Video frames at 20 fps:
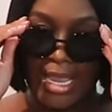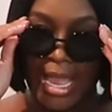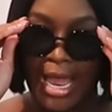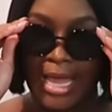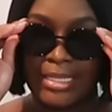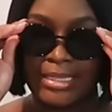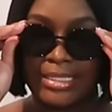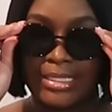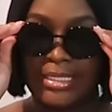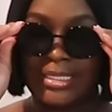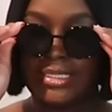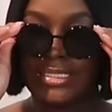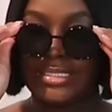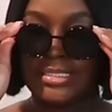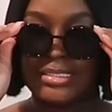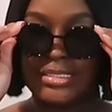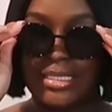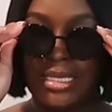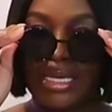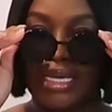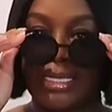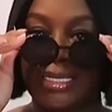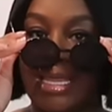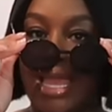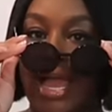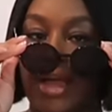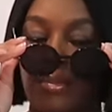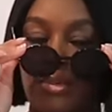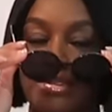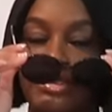got these honey
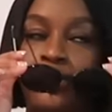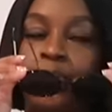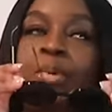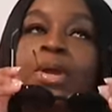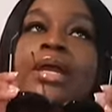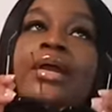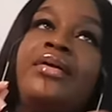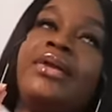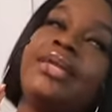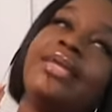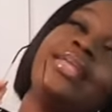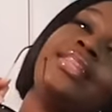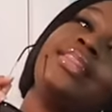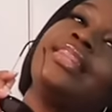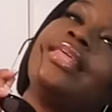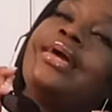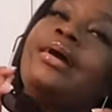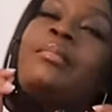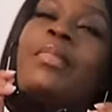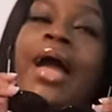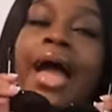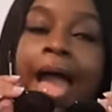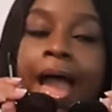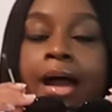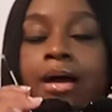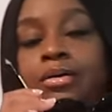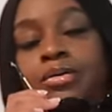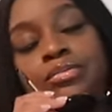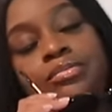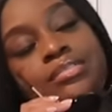I was wearing them
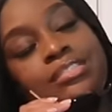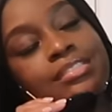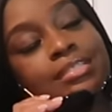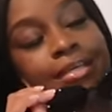out